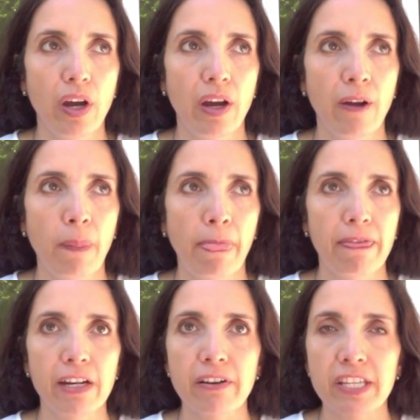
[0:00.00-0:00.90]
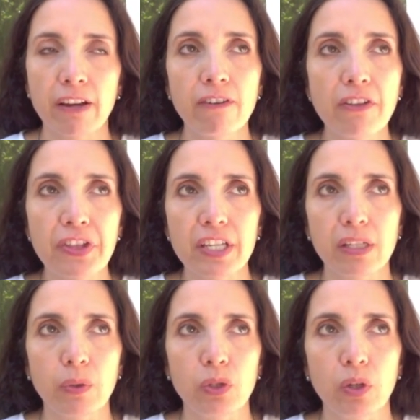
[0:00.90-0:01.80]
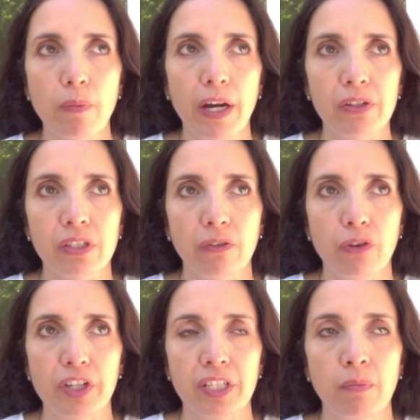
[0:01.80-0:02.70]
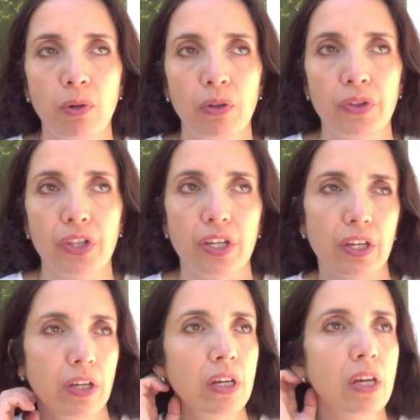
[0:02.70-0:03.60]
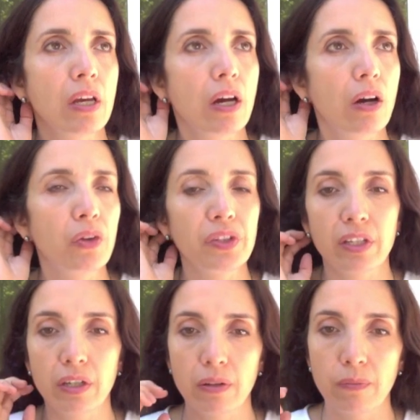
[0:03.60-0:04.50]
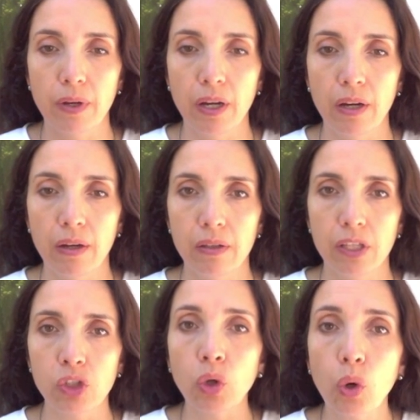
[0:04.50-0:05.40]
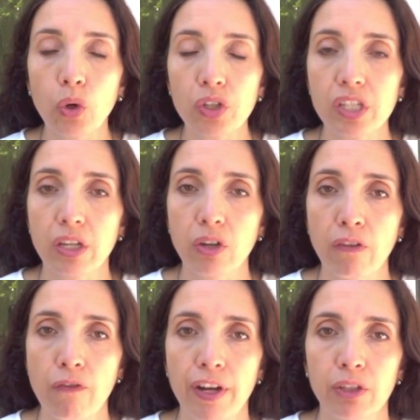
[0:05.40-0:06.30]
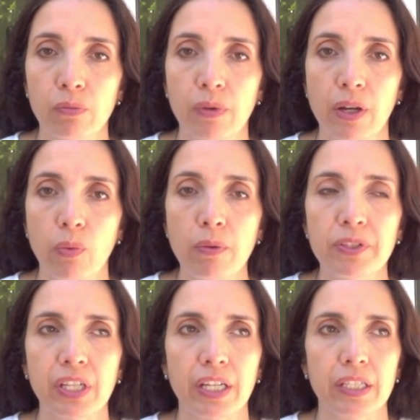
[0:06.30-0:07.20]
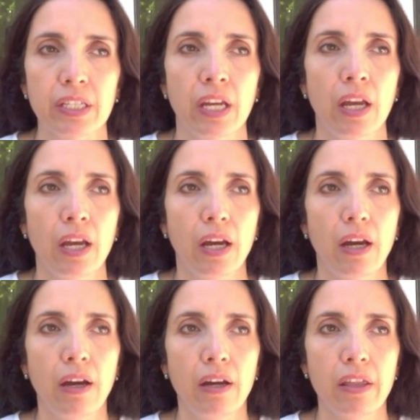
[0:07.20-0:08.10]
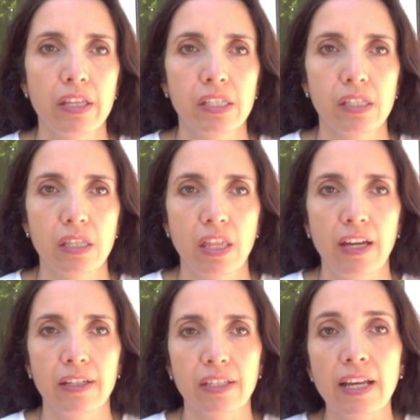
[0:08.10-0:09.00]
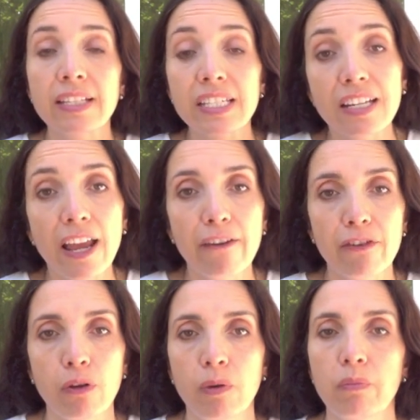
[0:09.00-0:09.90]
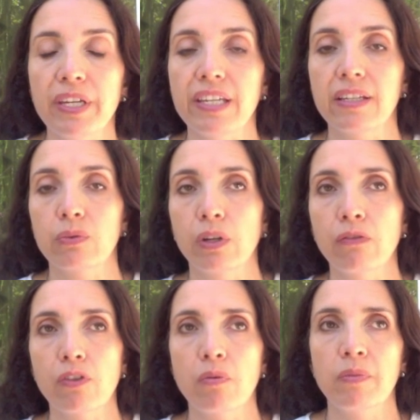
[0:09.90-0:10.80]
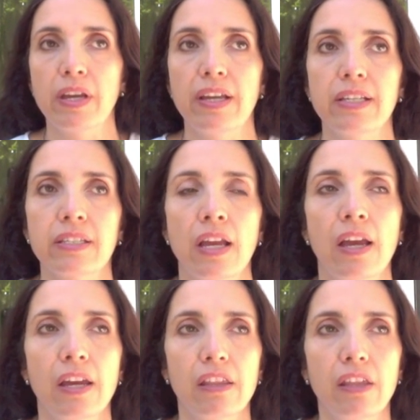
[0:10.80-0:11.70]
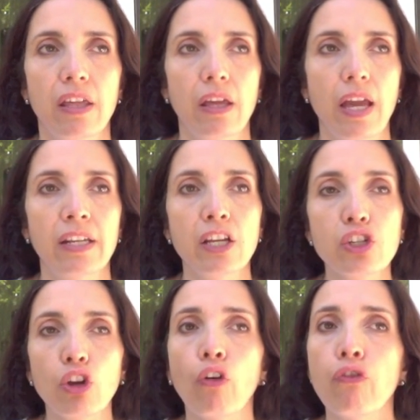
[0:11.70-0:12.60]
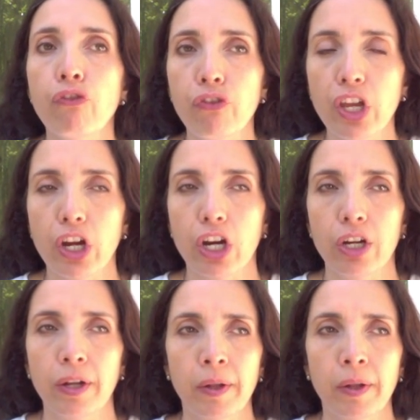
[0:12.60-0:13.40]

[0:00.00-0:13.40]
um, there are several things that we talk about. So, for example, on the on the uh, the talks that you can find on my website uh, that enslave human beings. One of them is the energy of fear.